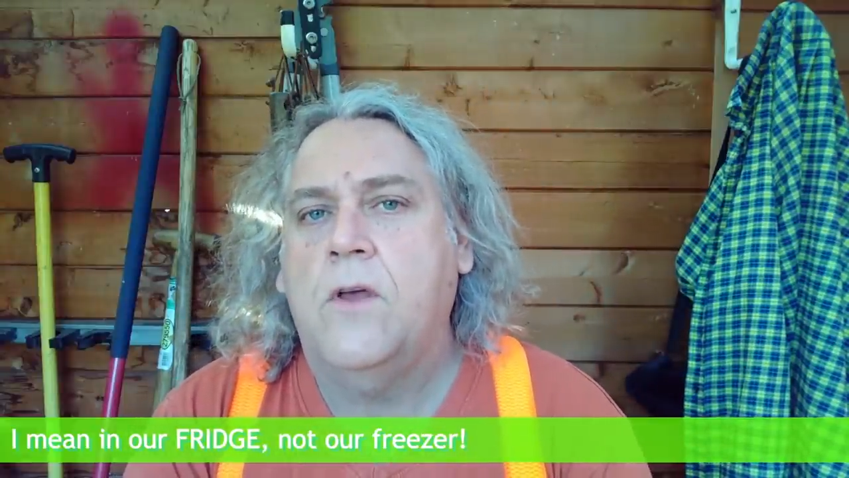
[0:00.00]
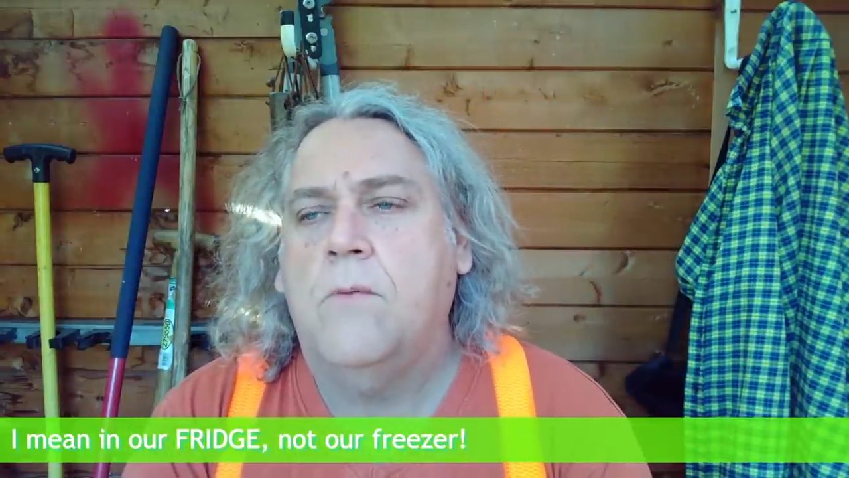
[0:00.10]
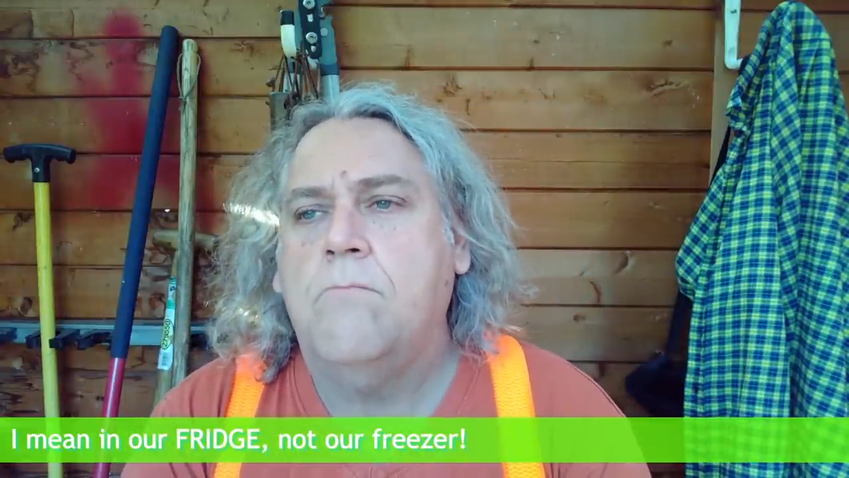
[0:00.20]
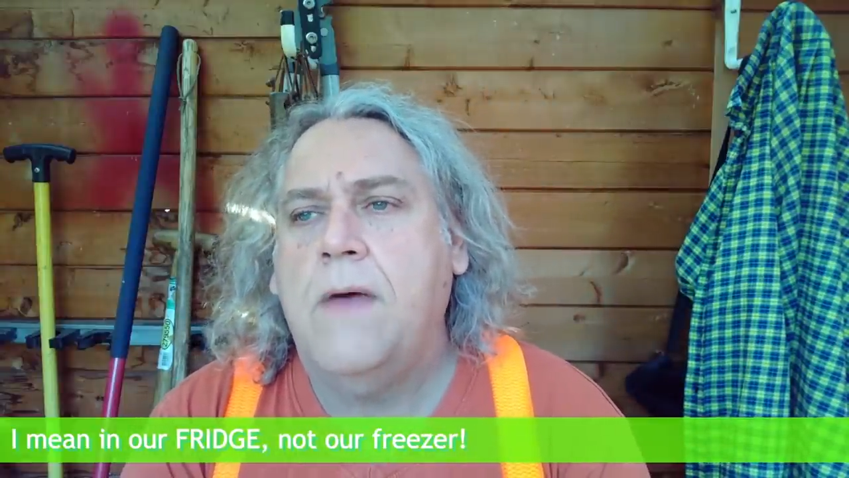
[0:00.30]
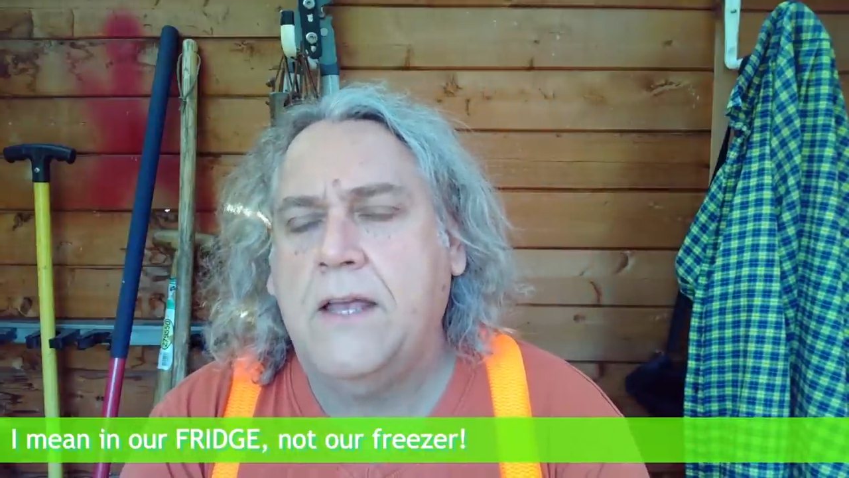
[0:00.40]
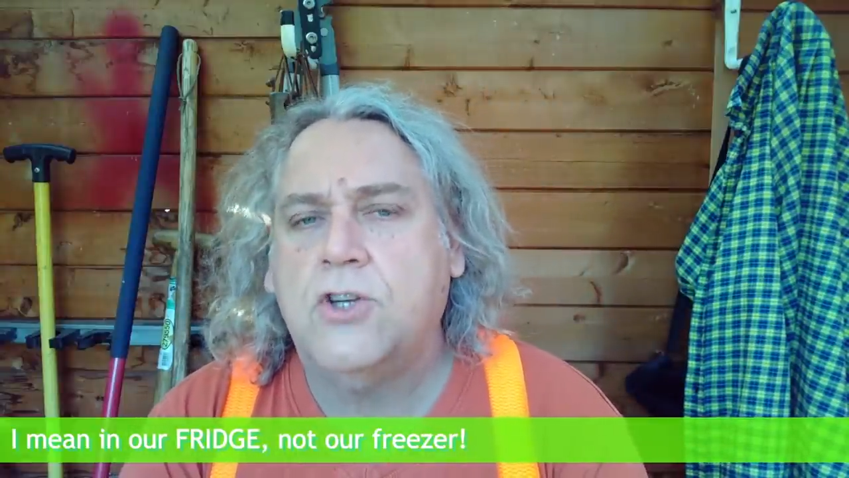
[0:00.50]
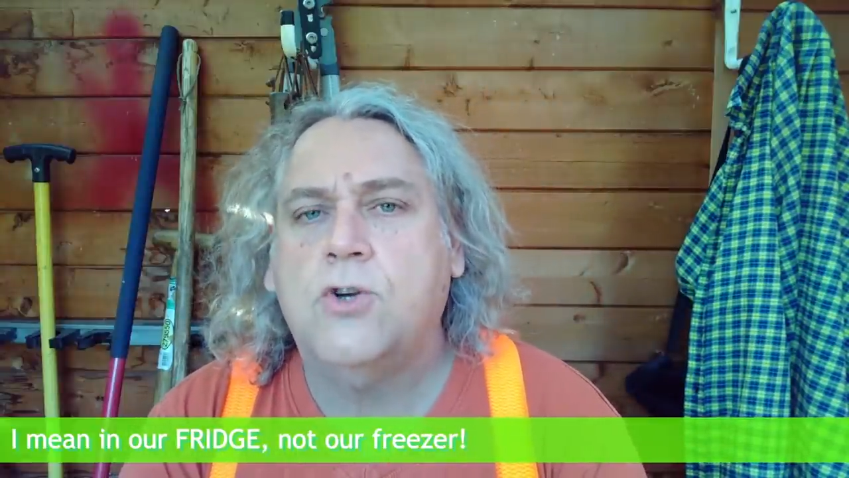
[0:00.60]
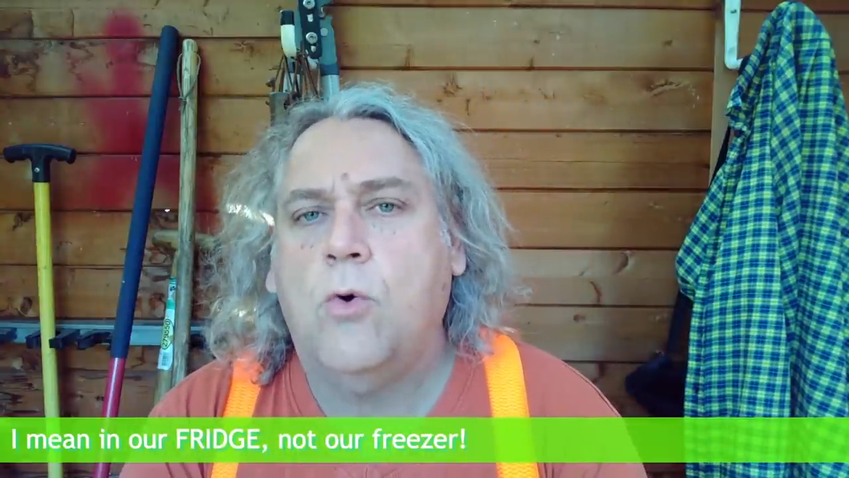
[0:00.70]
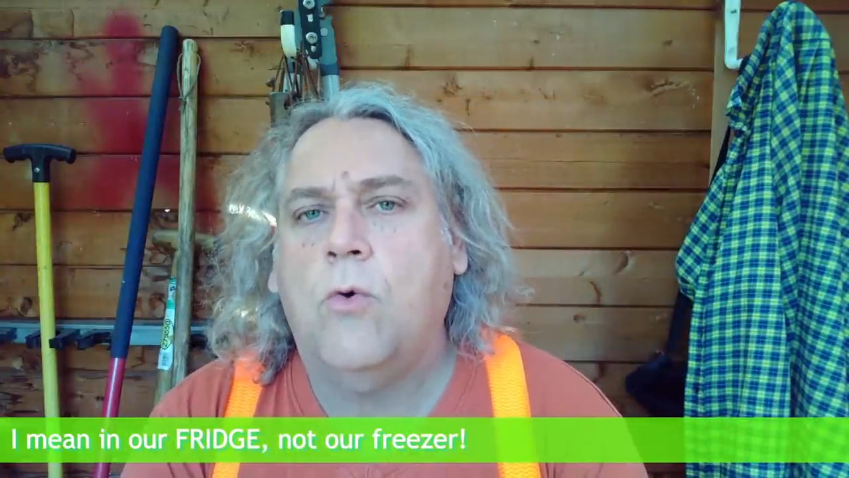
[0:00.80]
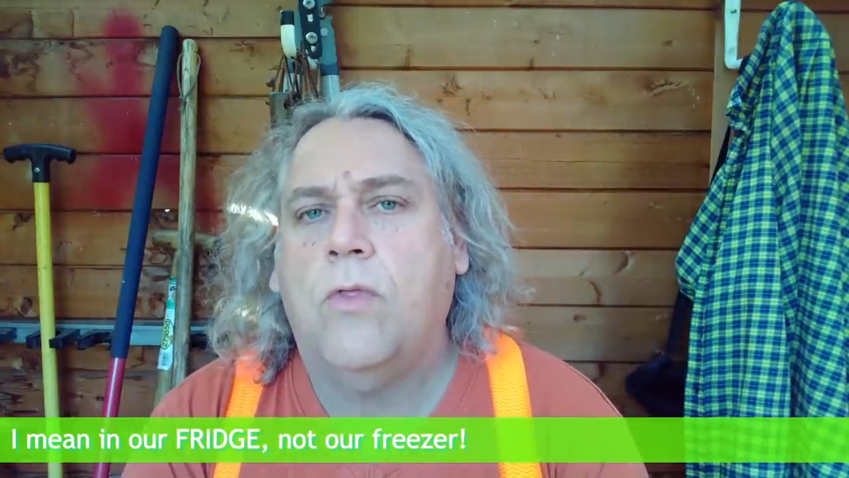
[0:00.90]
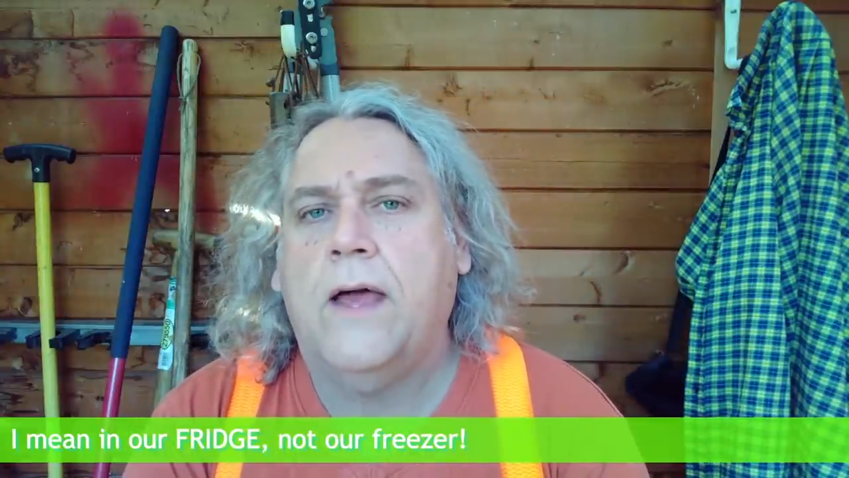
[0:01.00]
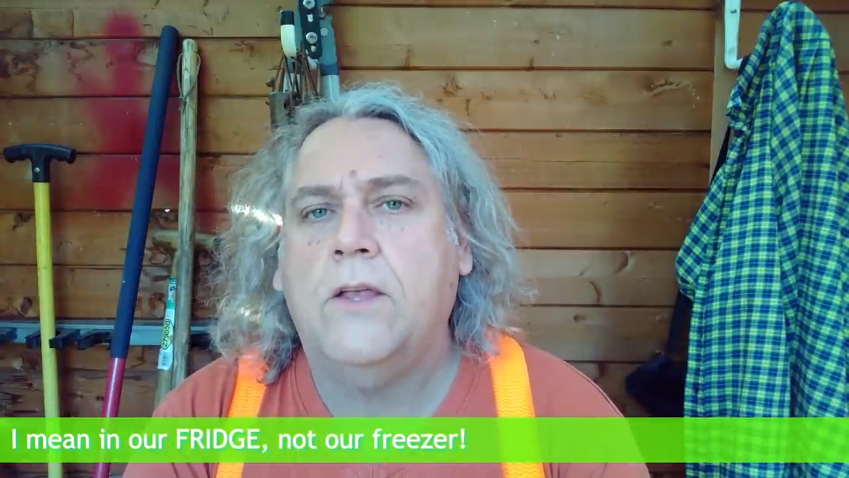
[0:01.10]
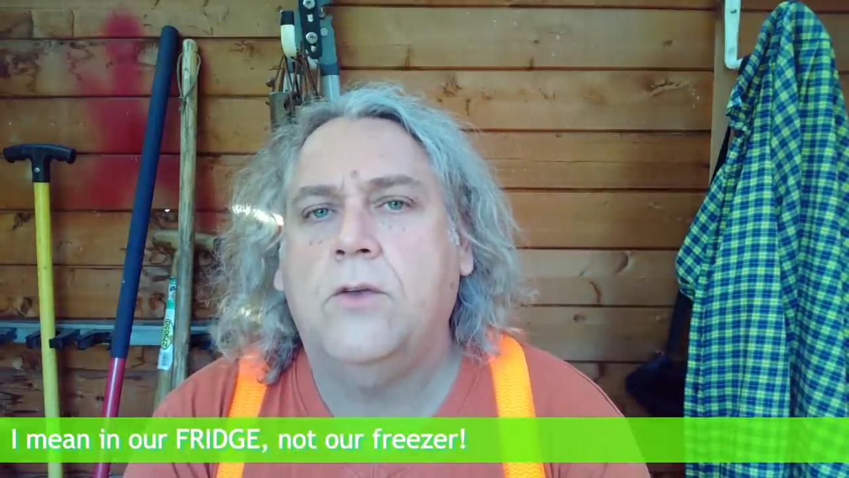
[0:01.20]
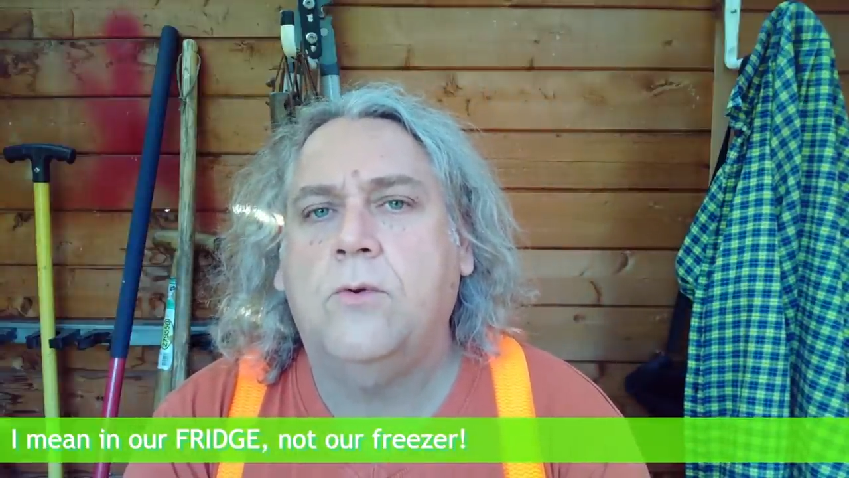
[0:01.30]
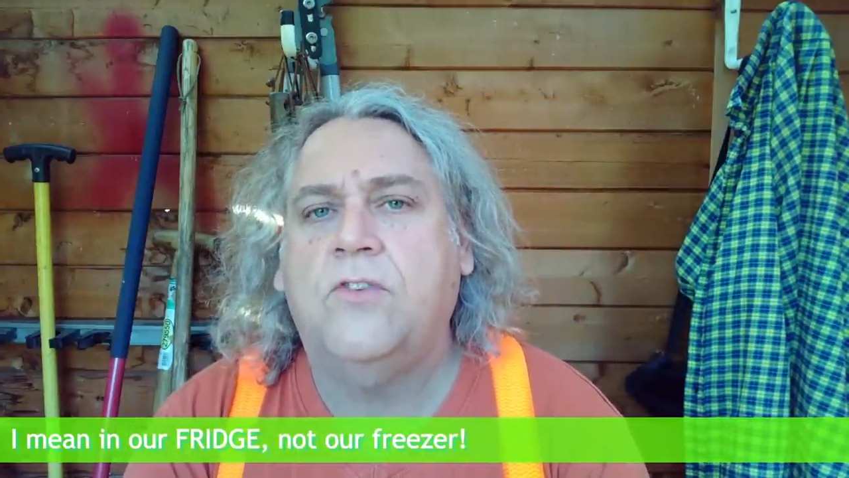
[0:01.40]
make sure that
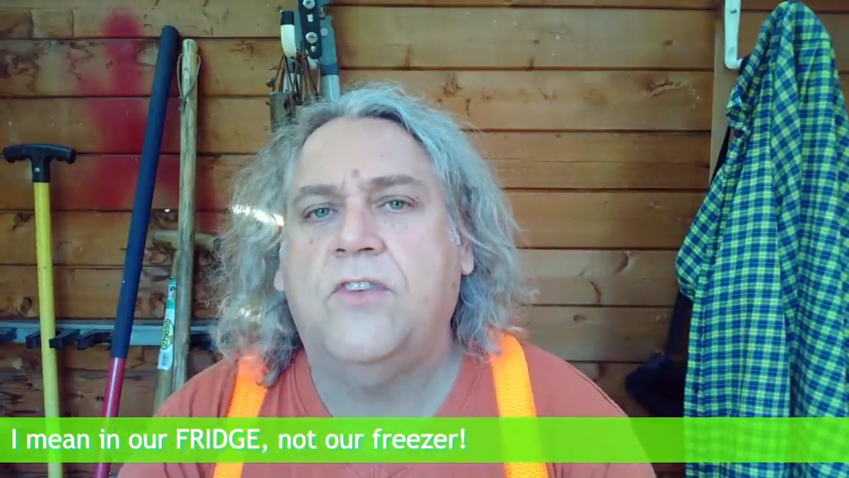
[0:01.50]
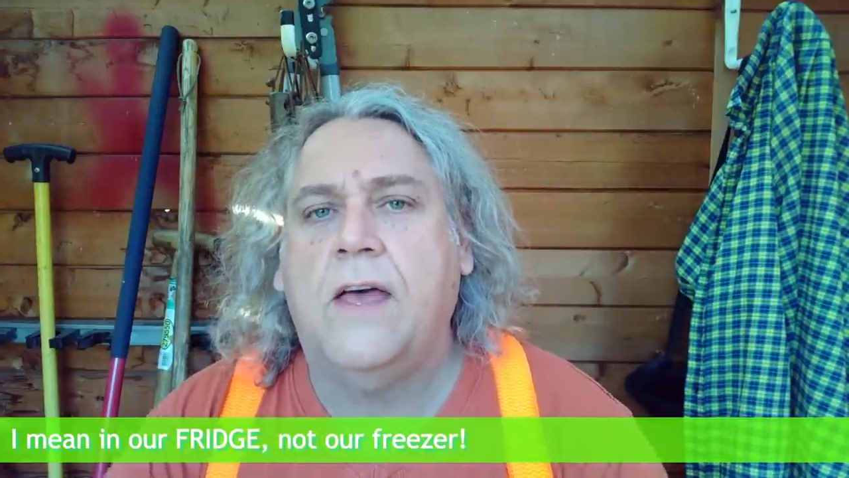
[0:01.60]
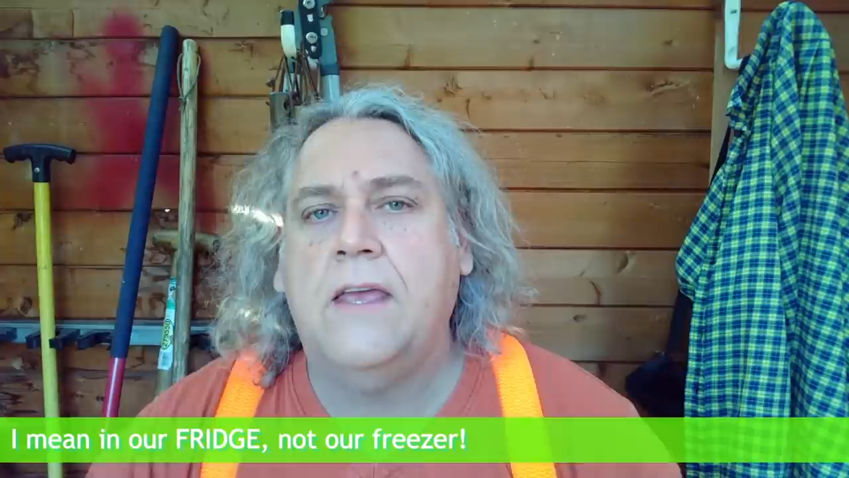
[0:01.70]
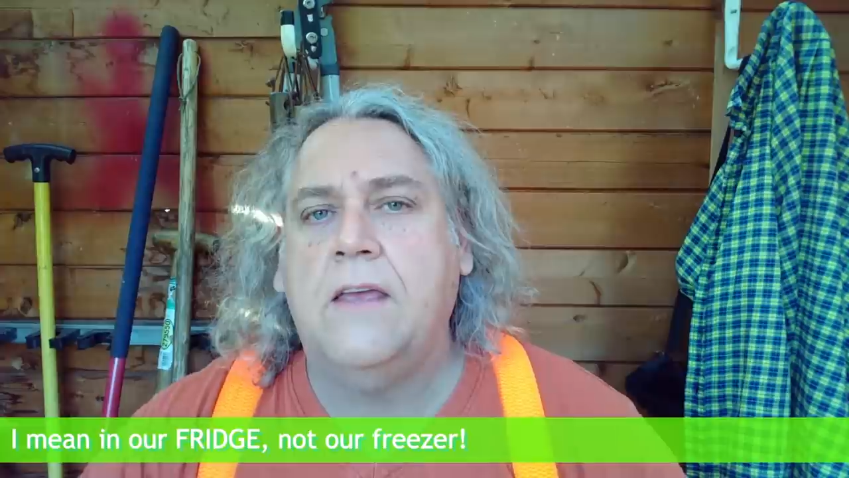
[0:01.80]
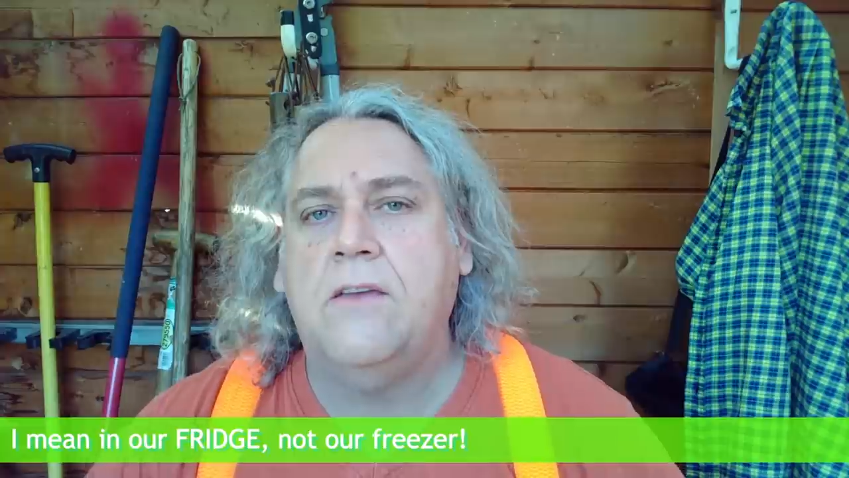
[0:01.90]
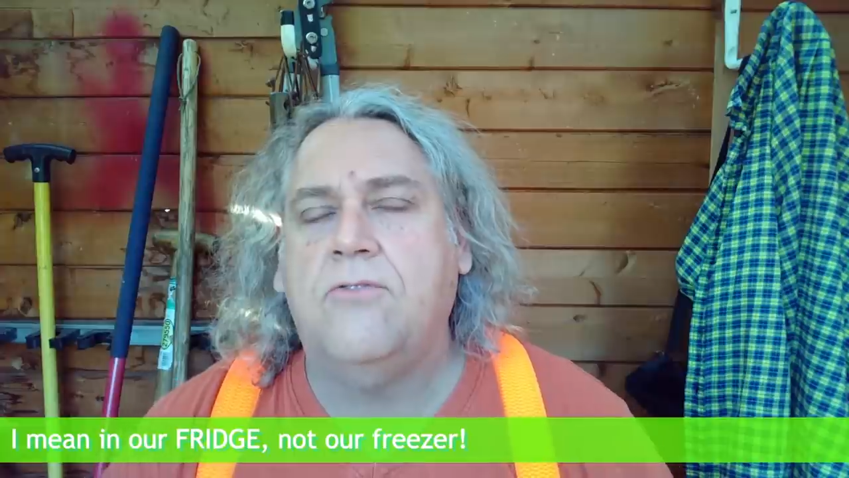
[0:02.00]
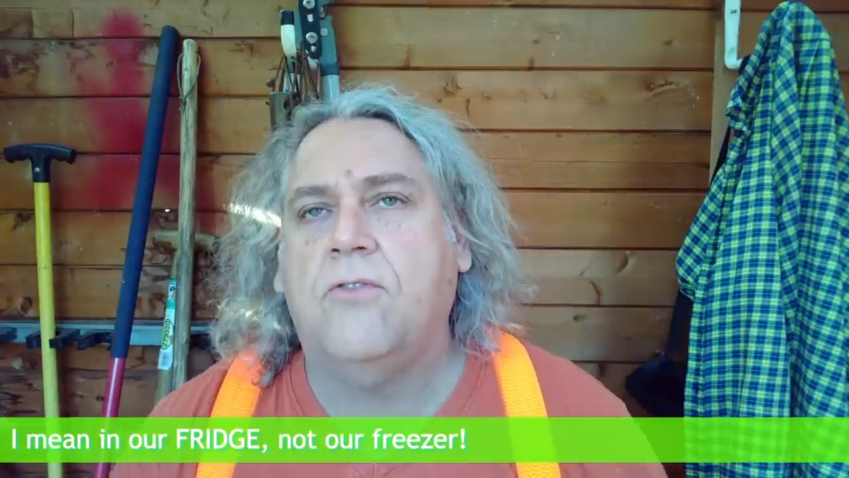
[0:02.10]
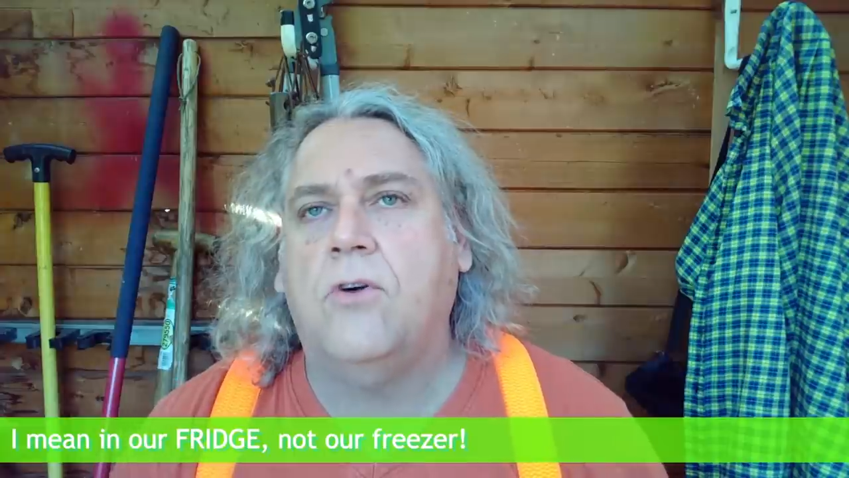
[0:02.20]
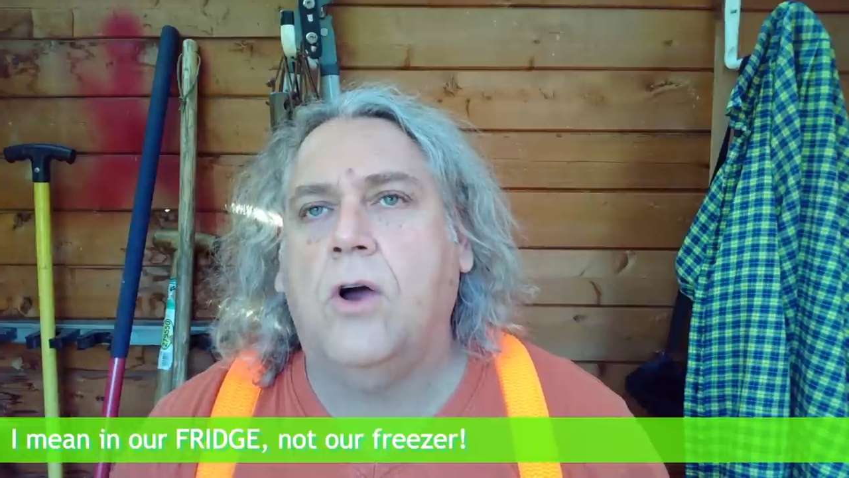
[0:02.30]
you save